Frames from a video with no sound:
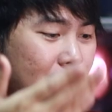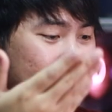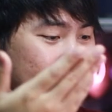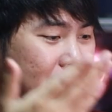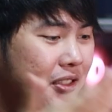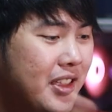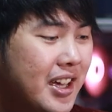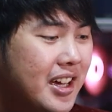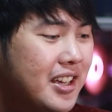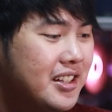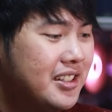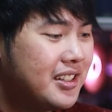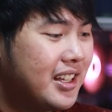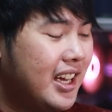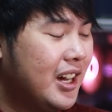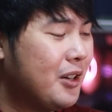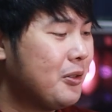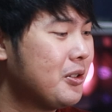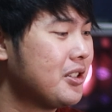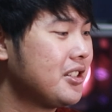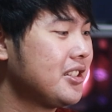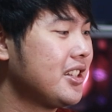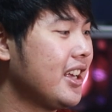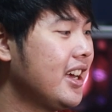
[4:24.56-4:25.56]
for this i
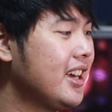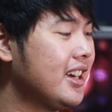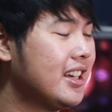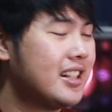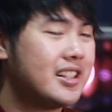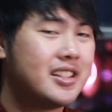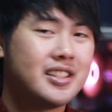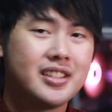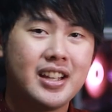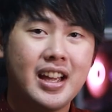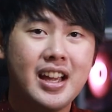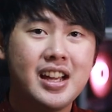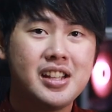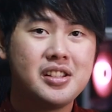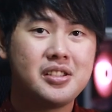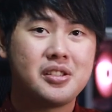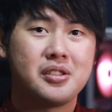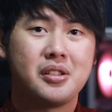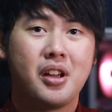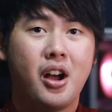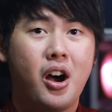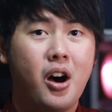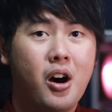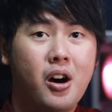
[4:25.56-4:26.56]
would say it stands